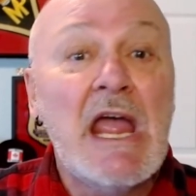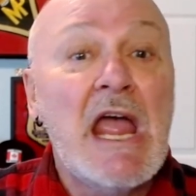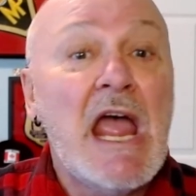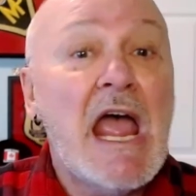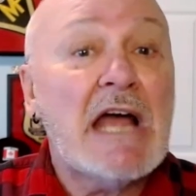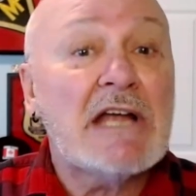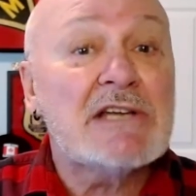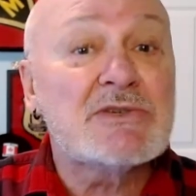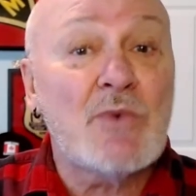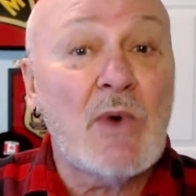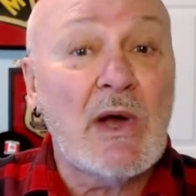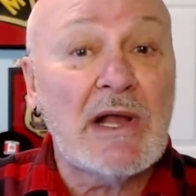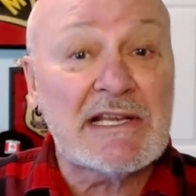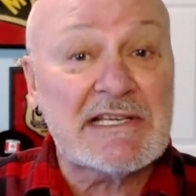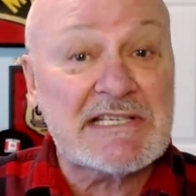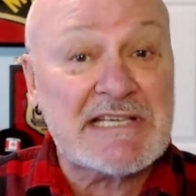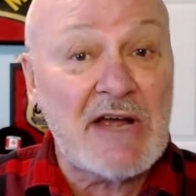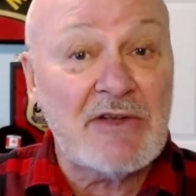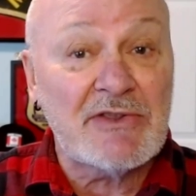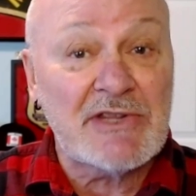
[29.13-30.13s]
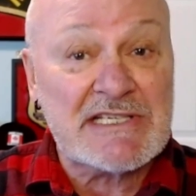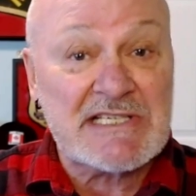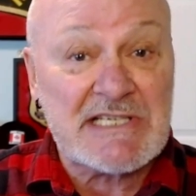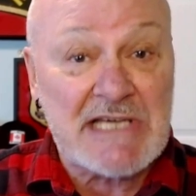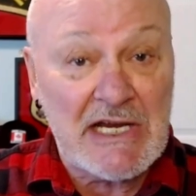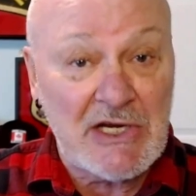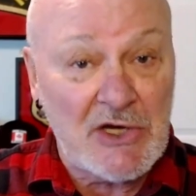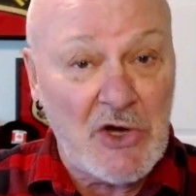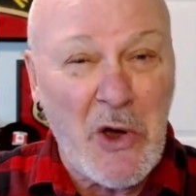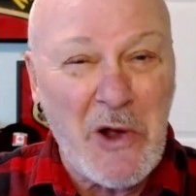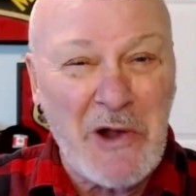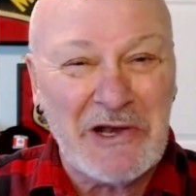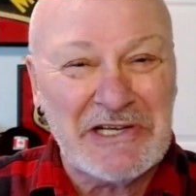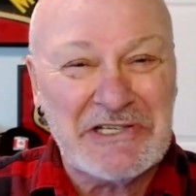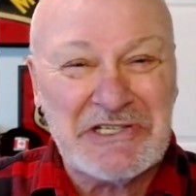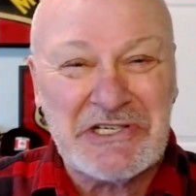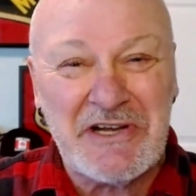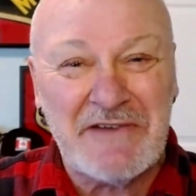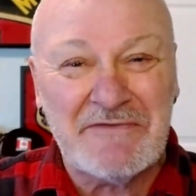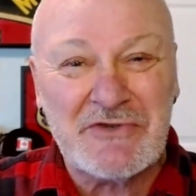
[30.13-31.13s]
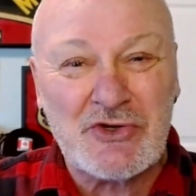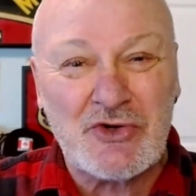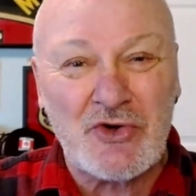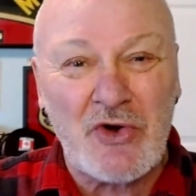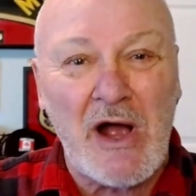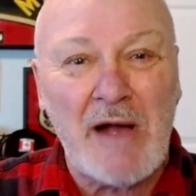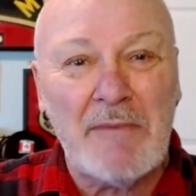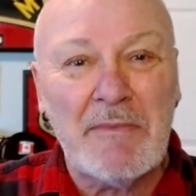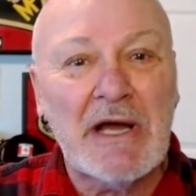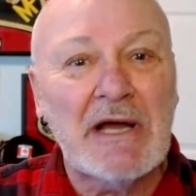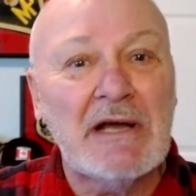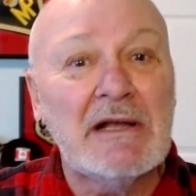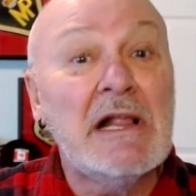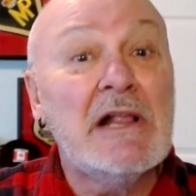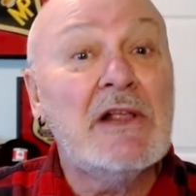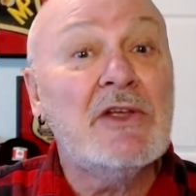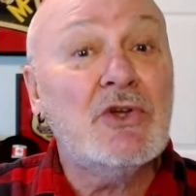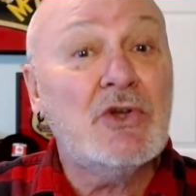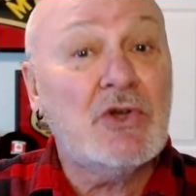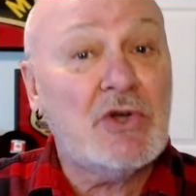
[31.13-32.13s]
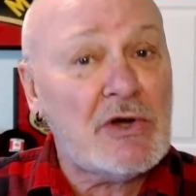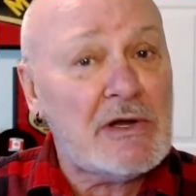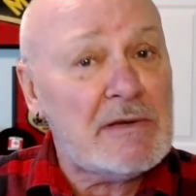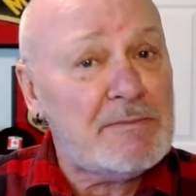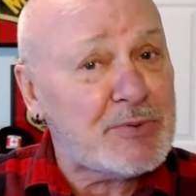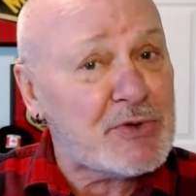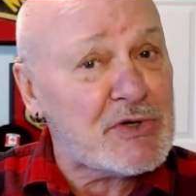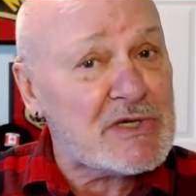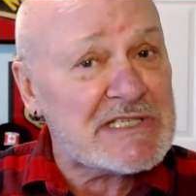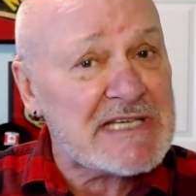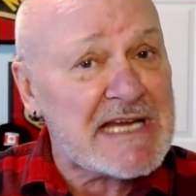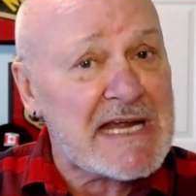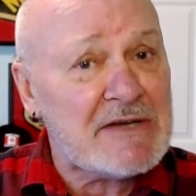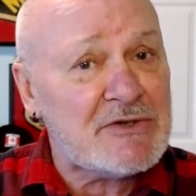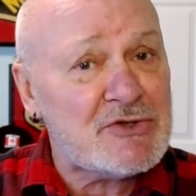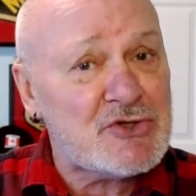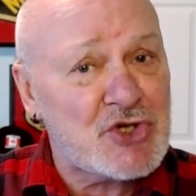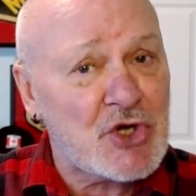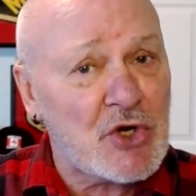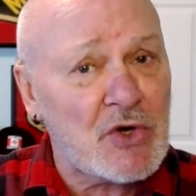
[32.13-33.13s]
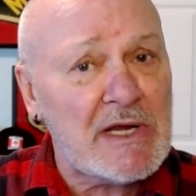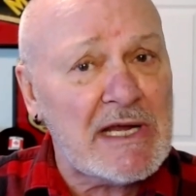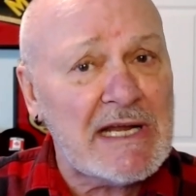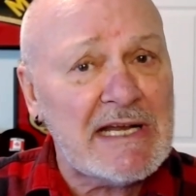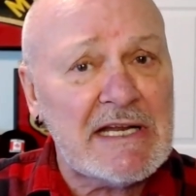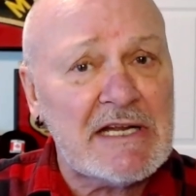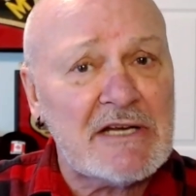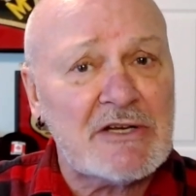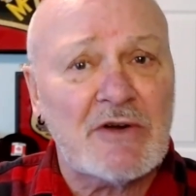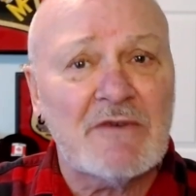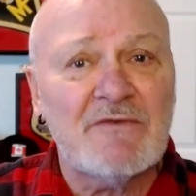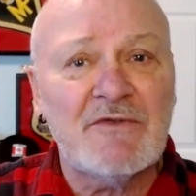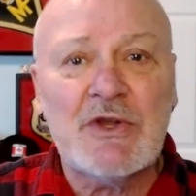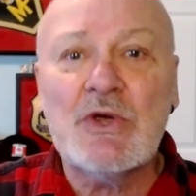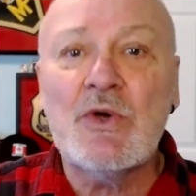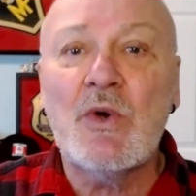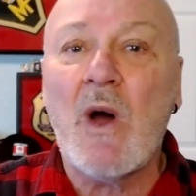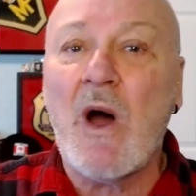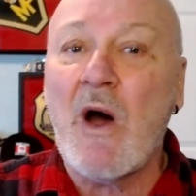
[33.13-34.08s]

as well as how the psychology of trauma could present during an interview,